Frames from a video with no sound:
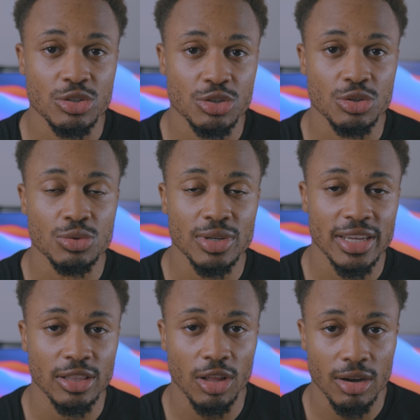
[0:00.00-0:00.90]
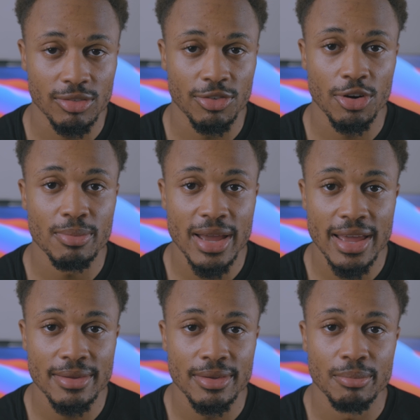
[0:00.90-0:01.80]
shoot in log
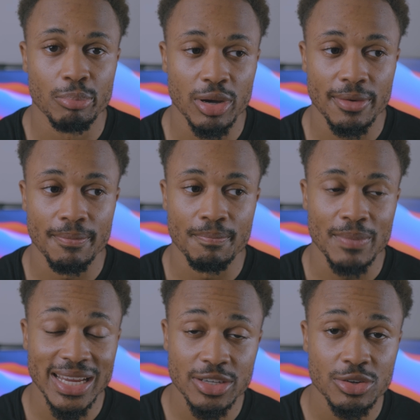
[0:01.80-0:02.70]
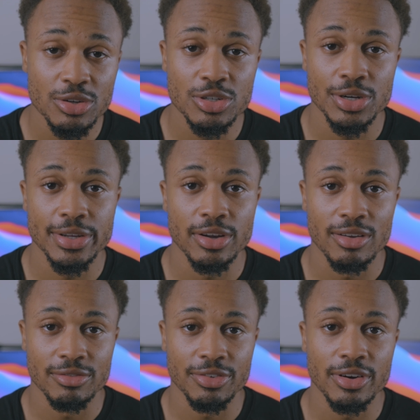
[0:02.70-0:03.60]
format, but make sure you turn it
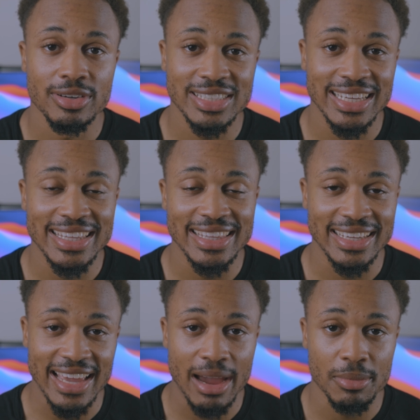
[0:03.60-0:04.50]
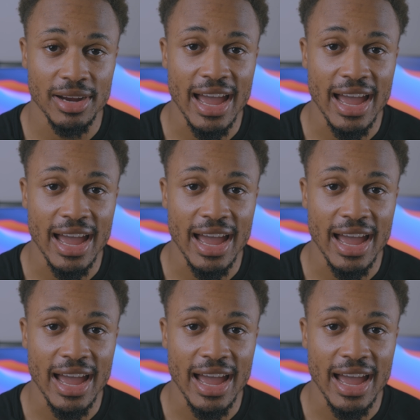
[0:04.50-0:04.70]
on first in the camera